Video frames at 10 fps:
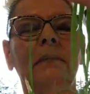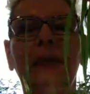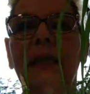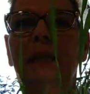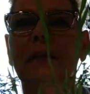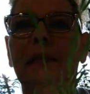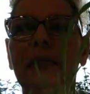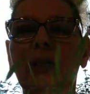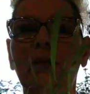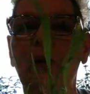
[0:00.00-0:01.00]
Like,
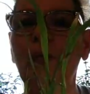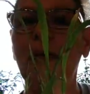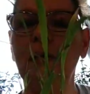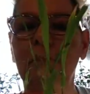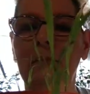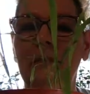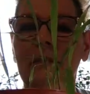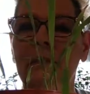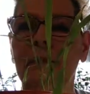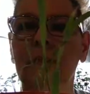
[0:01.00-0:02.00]
it's growing.
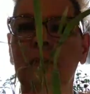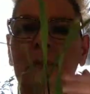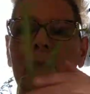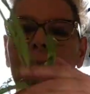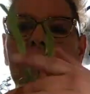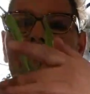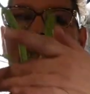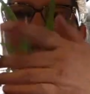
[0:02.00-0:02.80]
It's